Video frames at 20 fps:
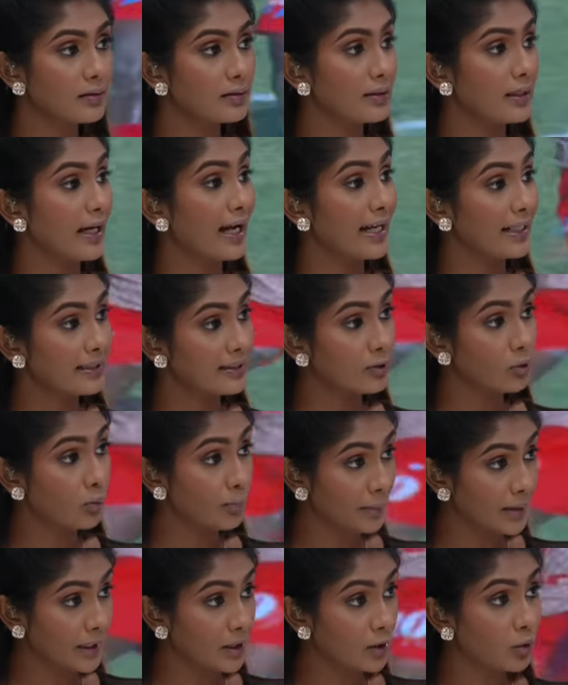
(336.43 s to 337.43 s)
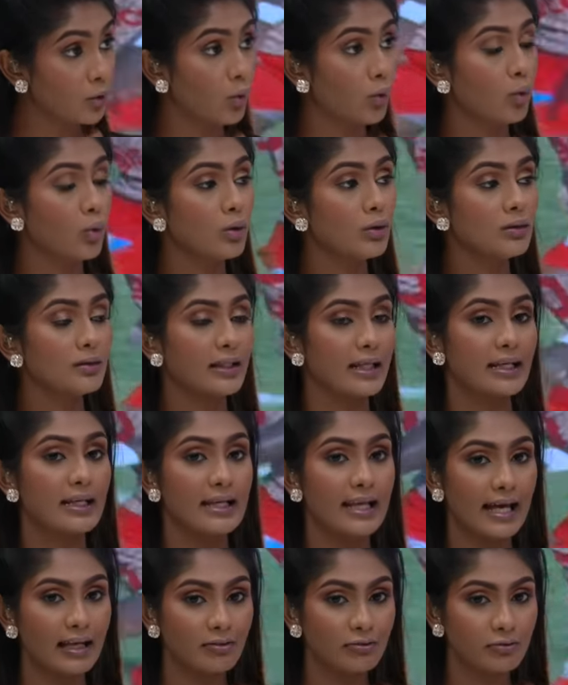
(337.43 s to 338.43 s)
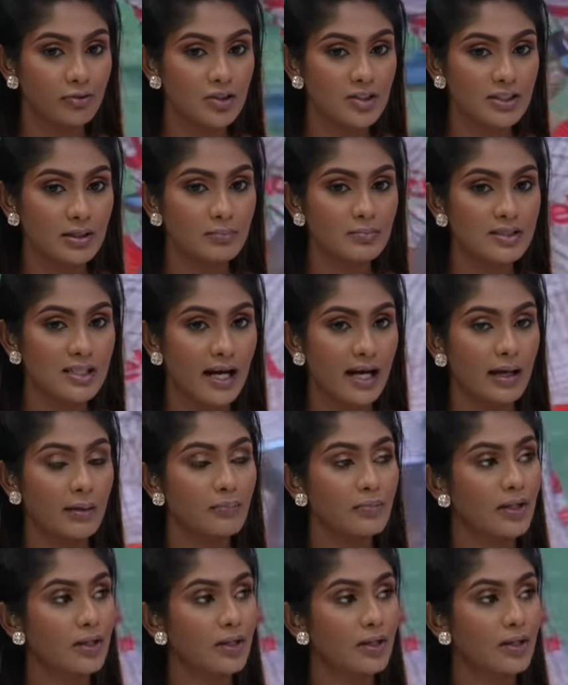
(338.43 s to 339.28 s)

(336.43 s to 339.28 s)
they had the opening goal, they led for some time.